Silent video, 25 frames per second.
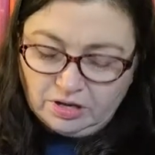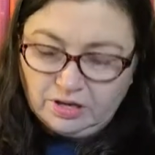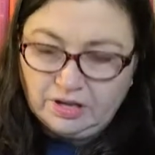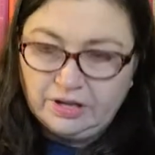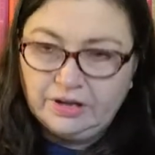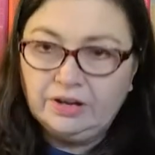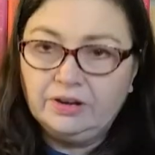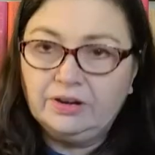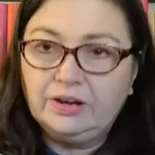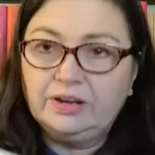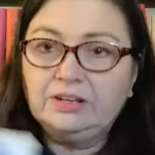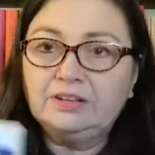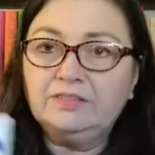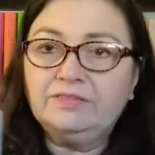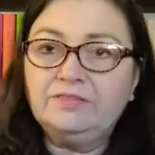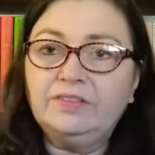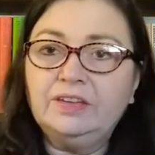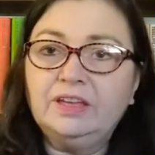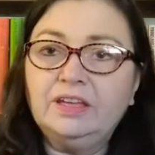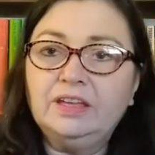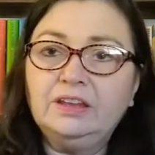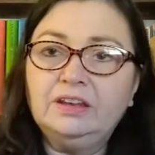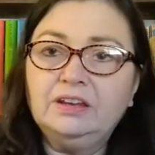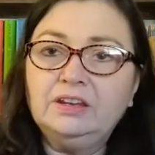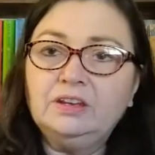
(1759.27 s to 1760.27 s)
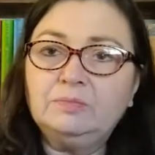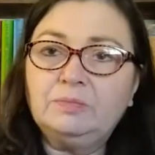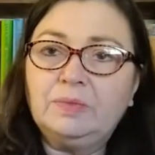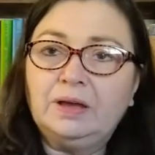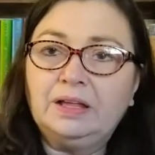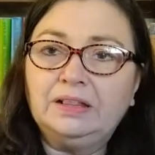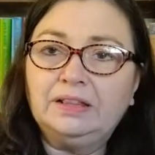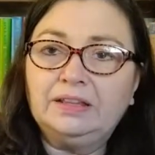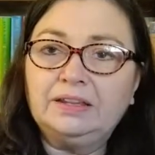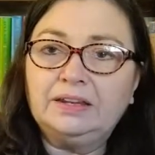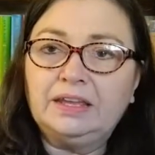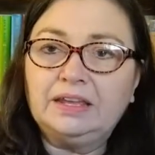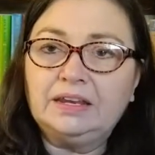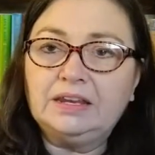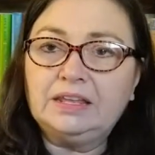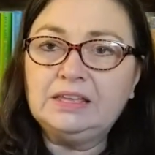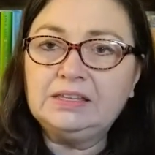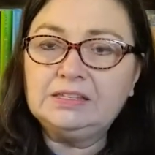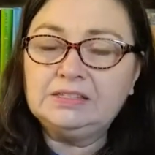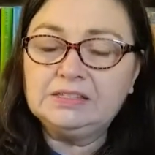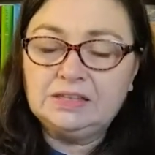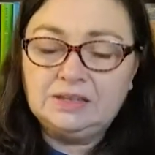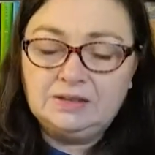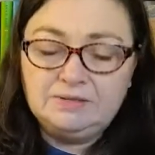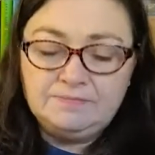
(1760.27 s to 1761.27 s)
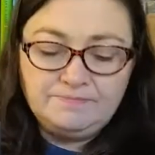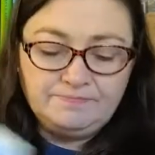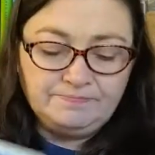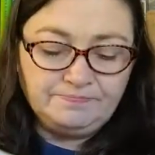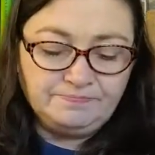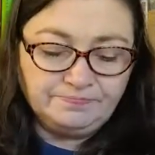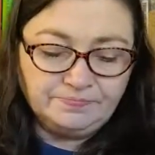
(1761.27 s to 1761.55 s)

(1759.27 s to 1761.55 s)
Honor and Defend by Lynette Eason,